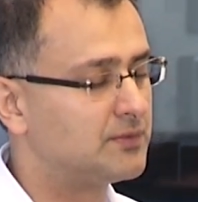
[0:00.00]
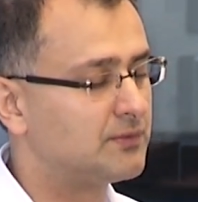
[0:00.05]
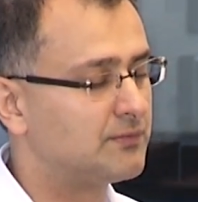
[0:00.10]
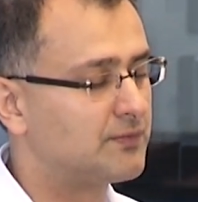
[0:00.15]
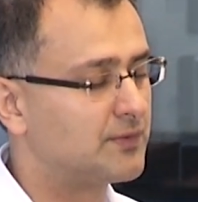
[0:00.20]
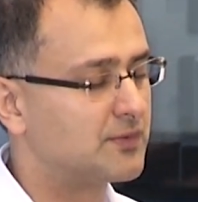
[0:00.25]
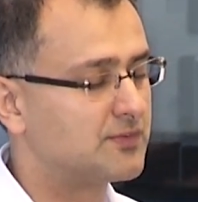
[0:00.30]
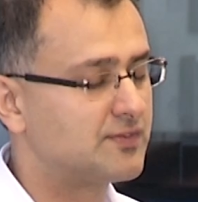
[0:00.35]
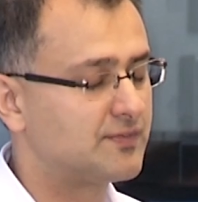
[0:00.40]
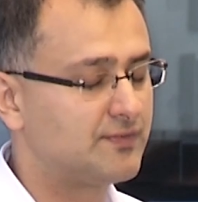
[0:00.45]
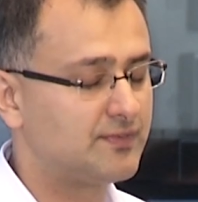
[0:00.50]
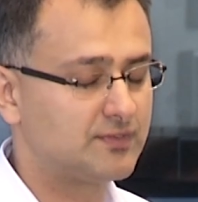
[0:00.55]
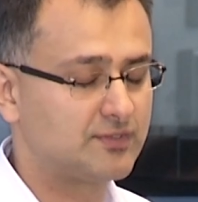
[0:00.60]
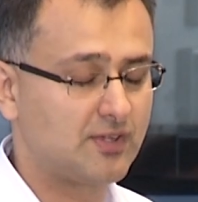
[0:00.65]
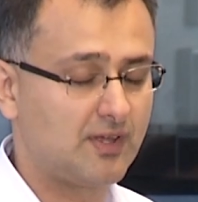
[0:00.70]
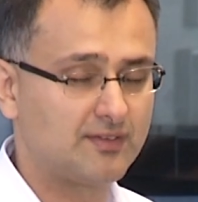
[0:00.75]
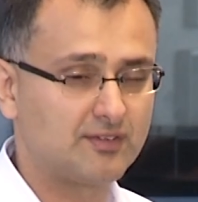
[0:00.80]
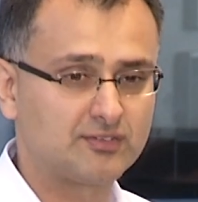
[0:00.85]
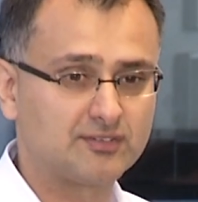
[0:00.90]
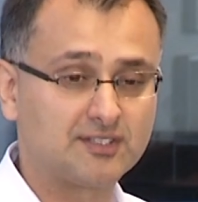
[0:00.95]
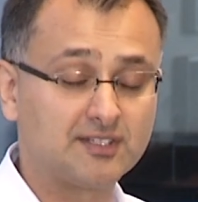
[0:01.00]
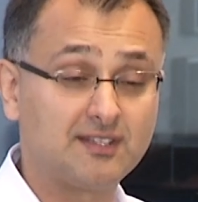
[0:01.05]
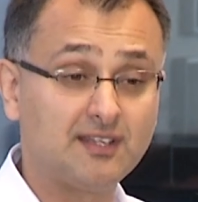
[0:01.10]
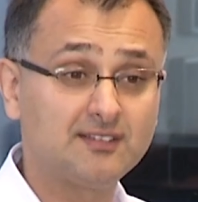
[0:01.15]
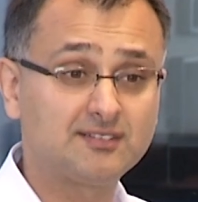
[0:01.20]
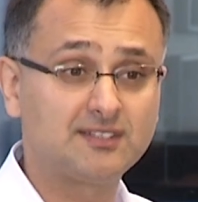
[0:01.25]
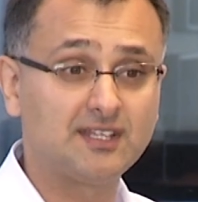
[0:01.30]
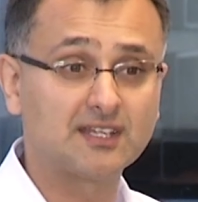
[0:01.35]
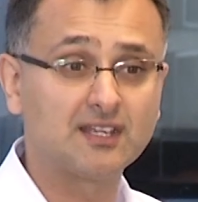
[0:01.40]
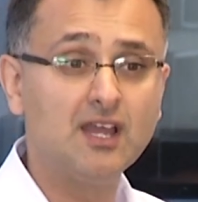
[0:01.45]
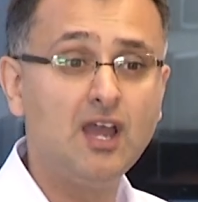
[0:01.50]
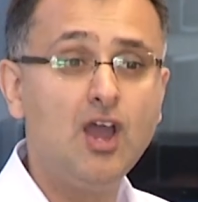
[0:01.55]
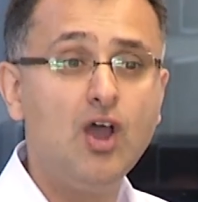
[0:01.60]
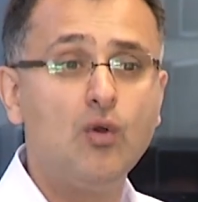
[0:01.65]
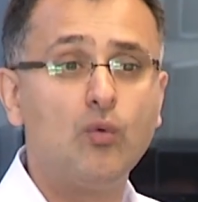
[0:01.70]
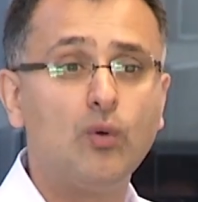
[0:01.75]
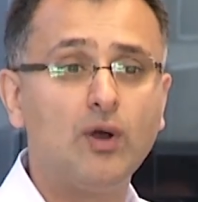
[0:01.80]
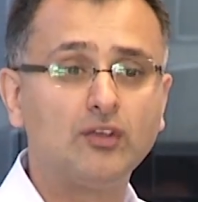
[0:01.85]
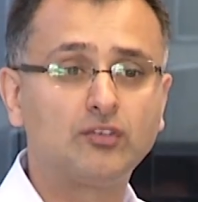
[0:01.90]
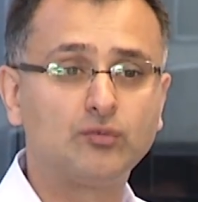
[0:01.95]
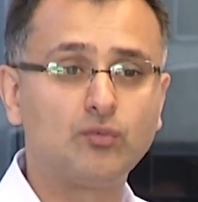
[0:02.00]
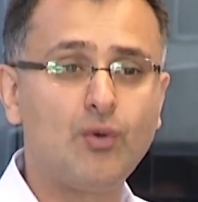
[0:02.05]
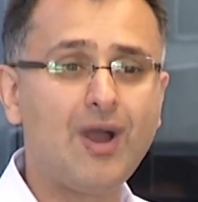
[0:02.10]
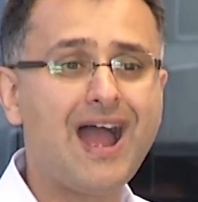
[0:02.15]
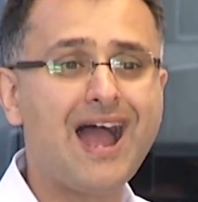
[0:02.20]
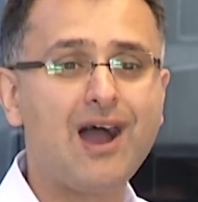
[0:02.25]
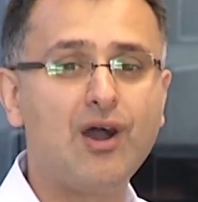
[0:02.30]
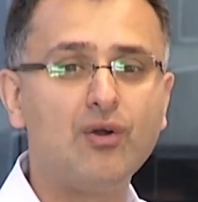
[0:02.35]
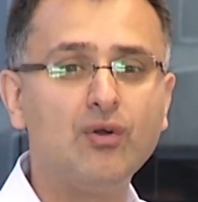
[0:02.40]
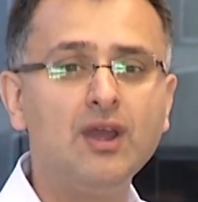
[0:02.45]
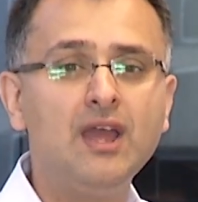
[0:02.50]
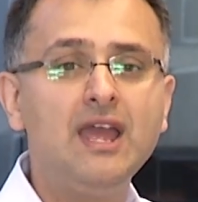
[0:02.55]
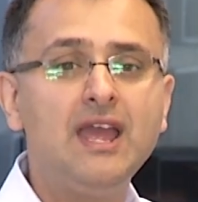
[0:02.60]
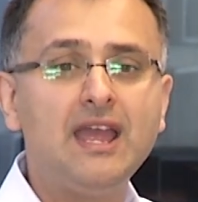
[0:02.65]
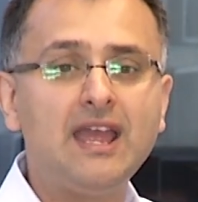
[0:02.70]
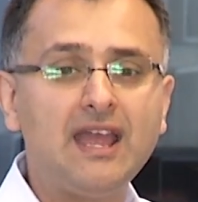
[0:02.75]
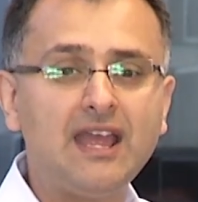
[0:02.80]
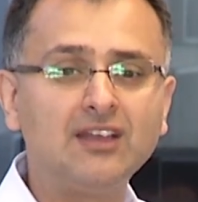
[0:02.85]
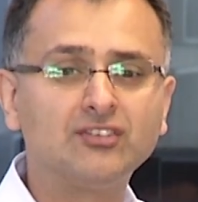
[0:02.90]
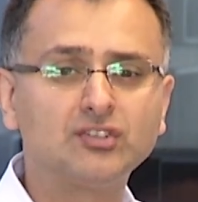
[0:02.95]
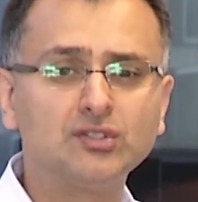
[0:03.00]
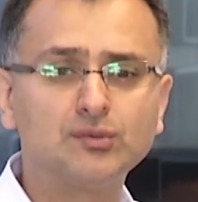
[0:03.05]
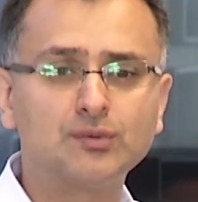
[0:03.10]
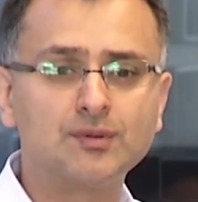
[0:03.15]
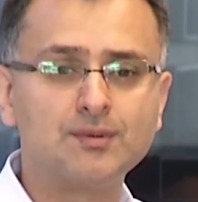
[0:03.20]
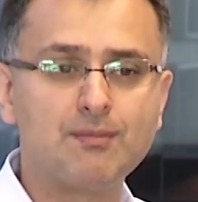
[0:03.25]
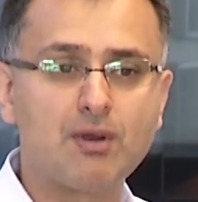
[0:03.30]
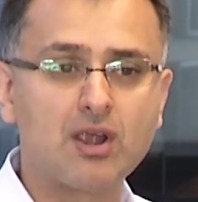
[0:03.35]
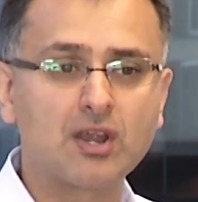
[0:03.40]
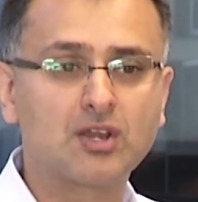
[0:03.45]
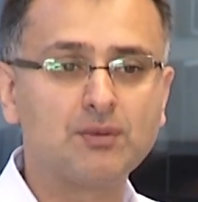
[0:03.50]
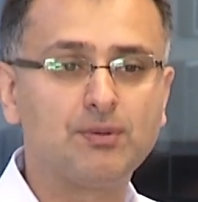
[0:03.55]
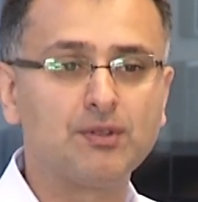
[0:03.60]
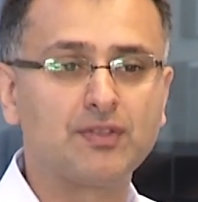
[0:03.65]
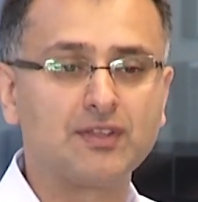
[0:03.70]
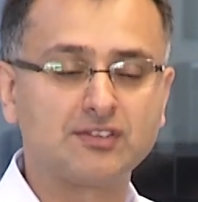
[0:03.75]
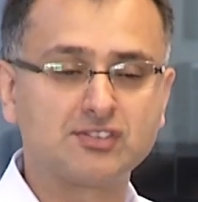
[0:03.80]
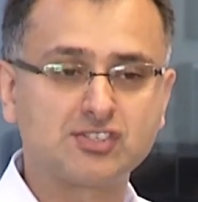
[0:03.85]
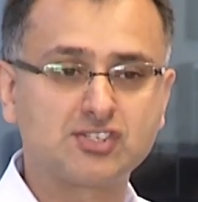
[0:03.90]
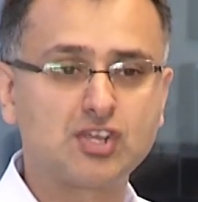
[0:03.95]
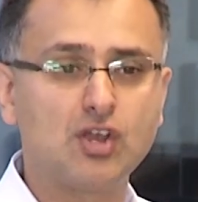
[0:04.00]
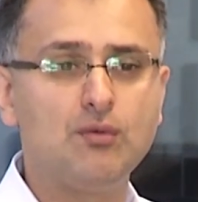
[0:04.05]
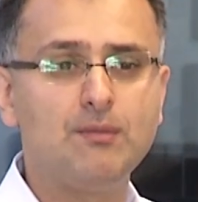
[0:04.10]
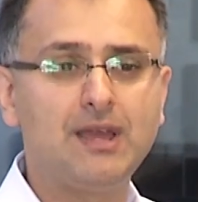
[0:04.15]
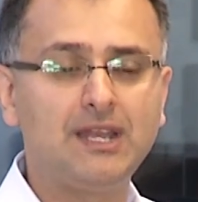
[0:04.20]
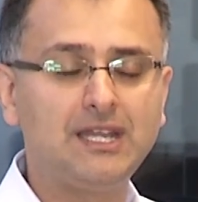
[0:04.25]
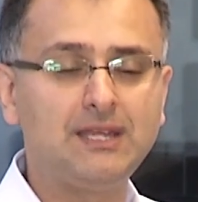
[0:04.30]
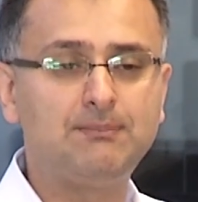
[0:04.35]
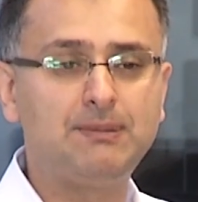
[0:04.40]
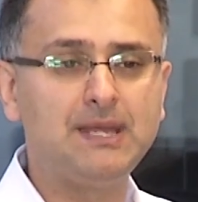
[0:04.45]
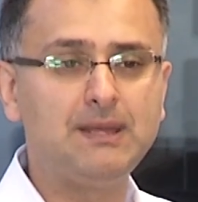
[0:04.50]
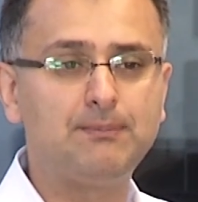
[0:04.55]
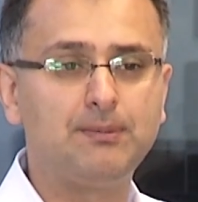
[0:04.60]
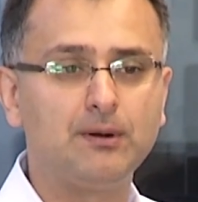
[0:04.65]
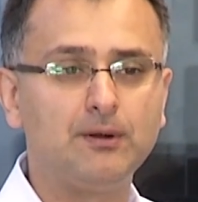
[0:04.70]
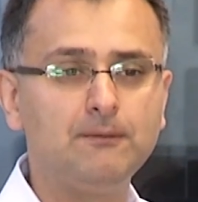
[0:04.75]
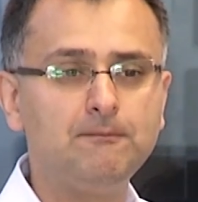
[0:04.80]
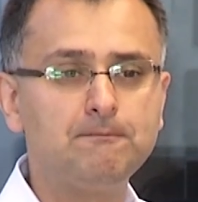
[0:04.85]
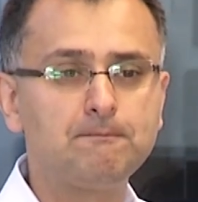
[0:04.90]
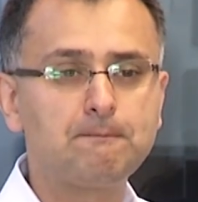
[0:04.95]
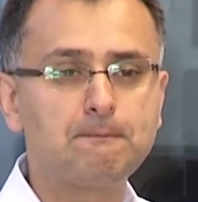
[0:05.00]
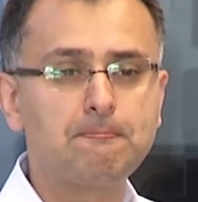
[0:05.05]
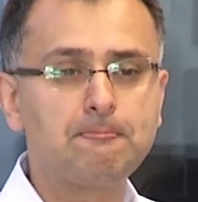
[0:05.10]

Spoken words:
first saw the statistic, was, wow, isn't it remarkable that so many people